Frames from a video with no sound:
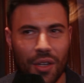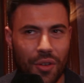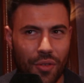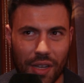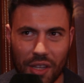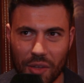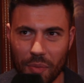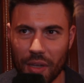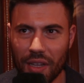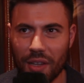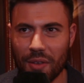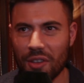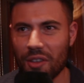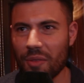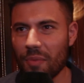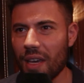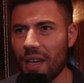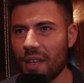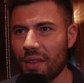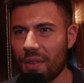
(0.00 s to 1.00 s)
Chris
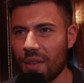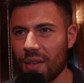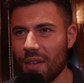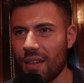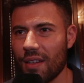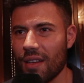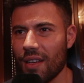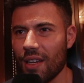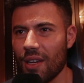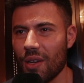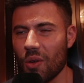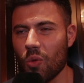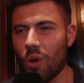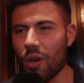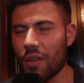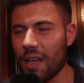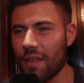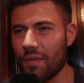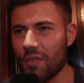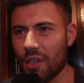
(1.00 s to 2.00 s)
Billam-Smith and
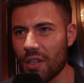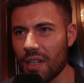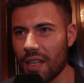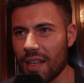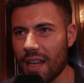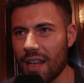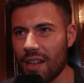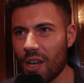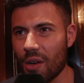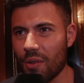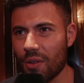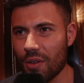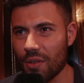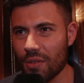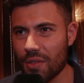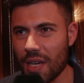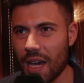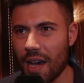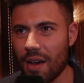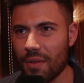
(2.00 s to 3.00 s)
what they've done in their local
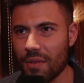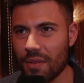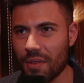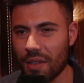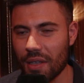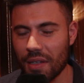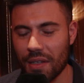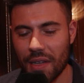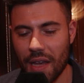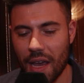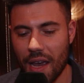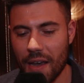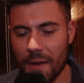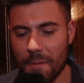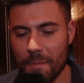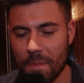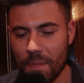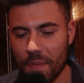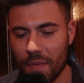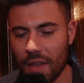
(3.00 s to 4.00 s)
towns. And
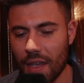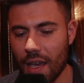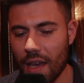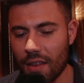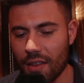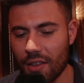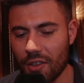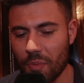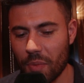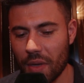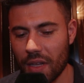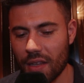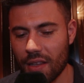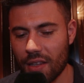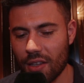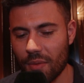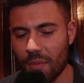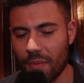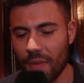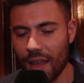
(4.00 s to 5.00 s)
um, yeah, there's been
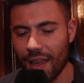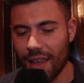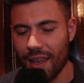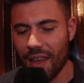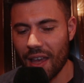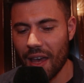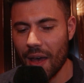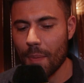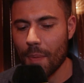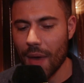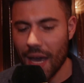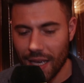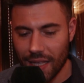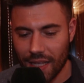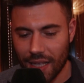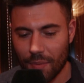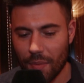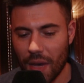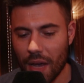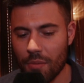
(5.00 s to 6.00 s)
some
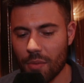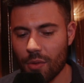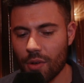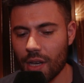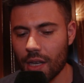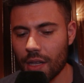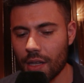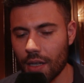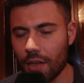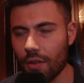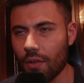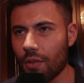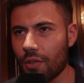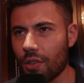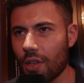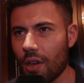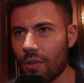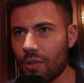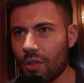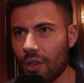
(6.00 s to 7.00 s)
amazing memories, and
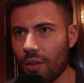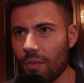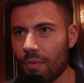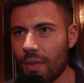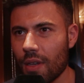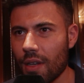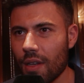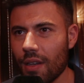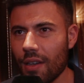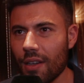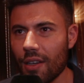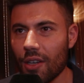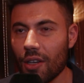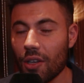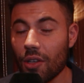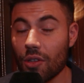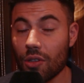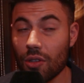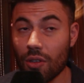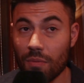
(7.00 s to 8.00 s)
also some
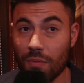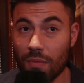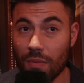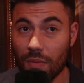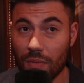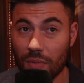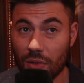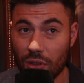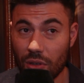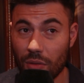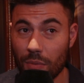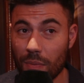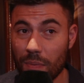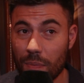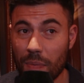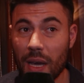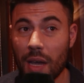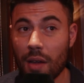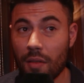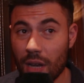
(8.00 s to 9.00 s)
some some
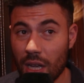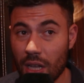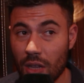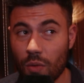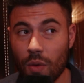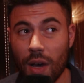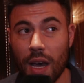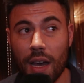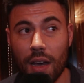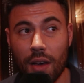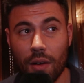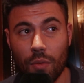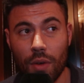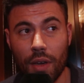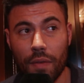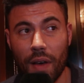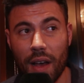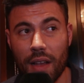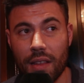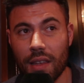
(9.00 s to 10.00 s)
periods where
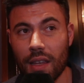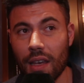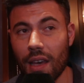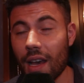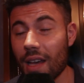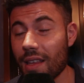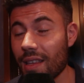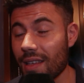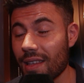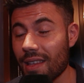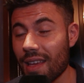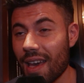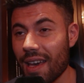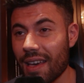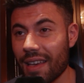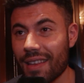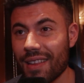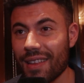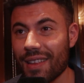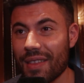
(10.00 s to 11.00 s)
we've had to, as I
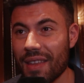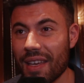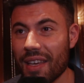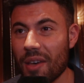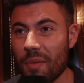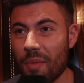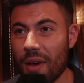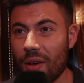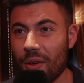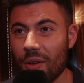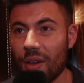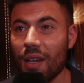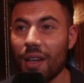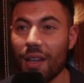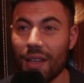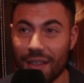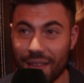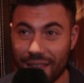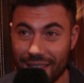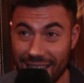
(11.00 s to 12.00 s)
say, think about
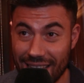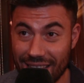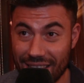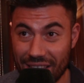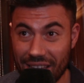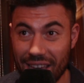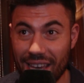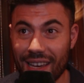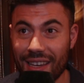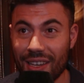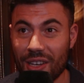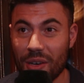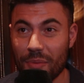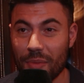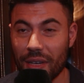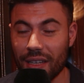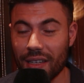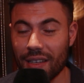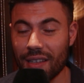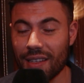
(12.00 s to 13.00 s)
this year
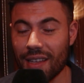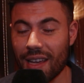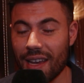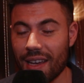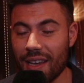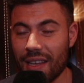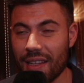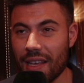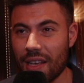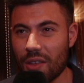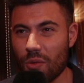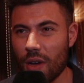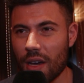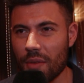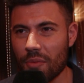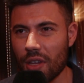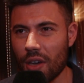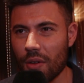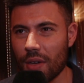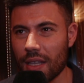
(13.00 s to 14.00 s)
coming, and uh, that's why
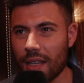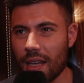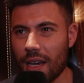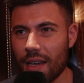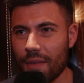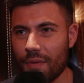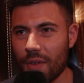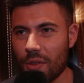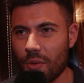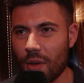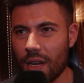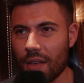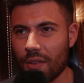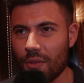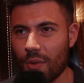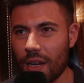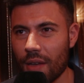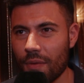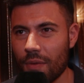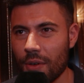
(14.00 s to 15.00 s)
I'm so excited for twenty
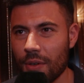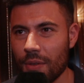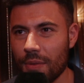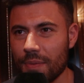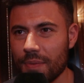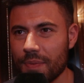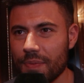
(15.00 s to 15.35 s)
twenty-four.